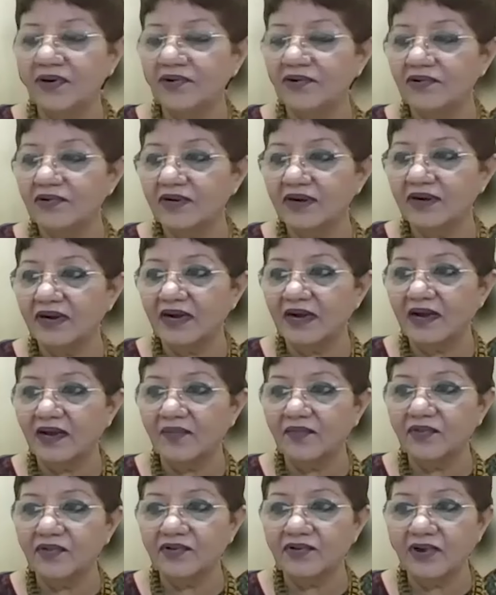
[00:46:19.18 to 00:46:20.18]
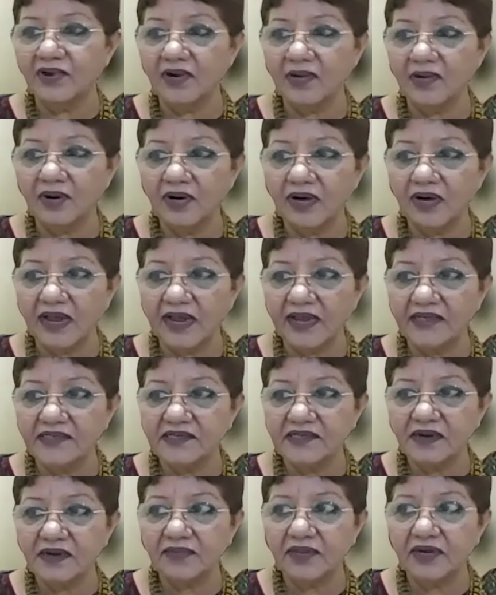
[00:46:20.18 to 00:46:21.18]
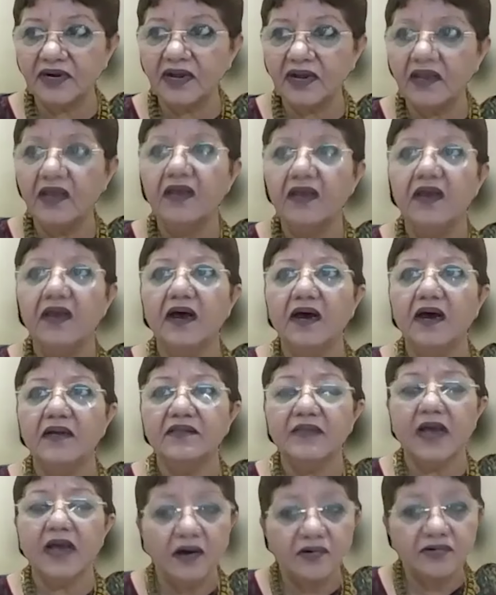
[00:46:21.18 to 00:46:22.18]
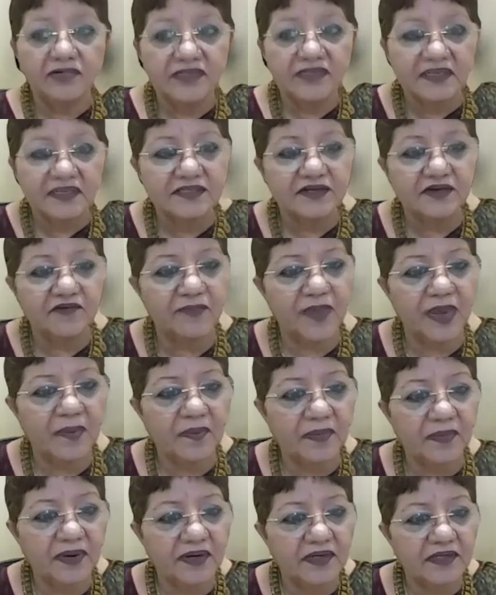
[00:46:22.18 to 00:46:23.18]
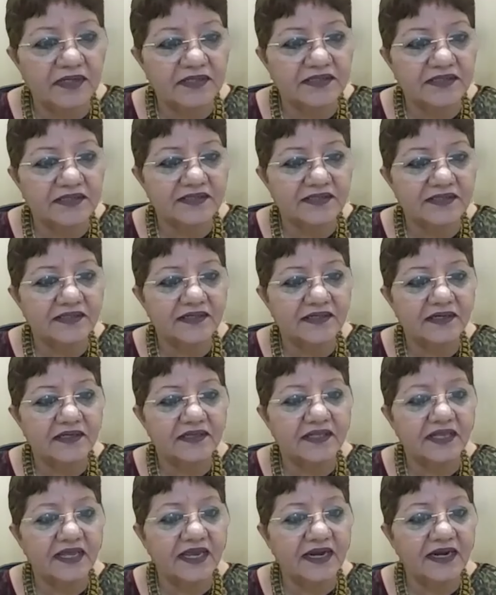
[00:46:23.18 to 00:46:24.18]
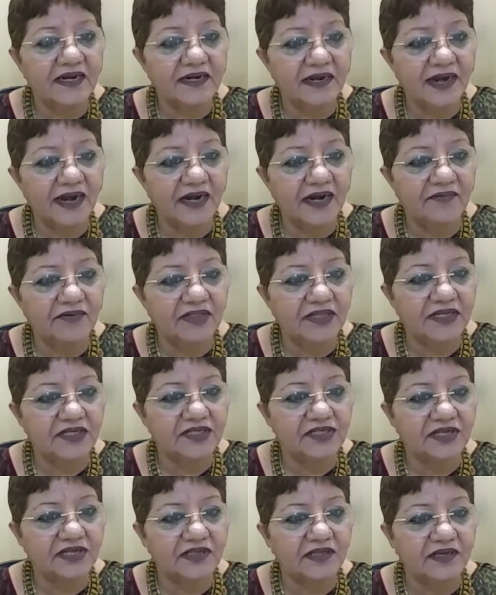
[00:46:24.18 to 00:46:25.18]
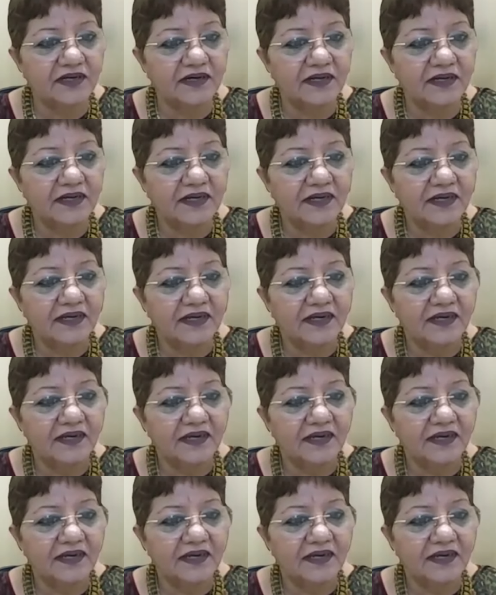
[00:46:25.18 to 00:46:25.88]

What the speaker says: talk about Rotary Club, you talk about Lions Club. There are thousands of members. They interact with each other.